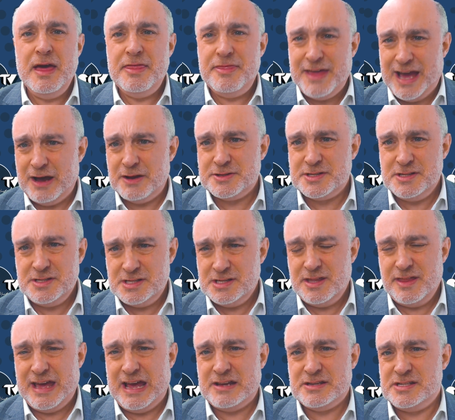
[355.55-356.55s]
thousands
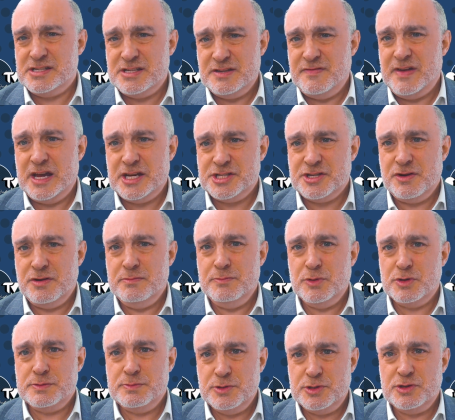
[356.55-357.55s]
and thousands of extra
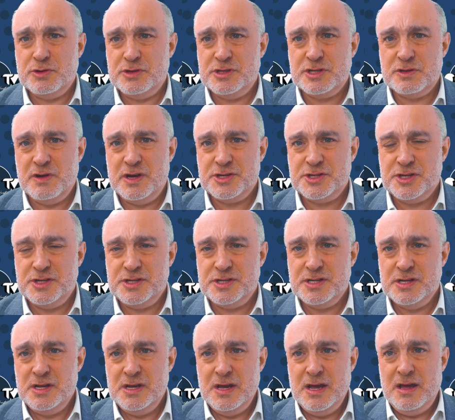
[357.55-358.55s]
multiple choice questions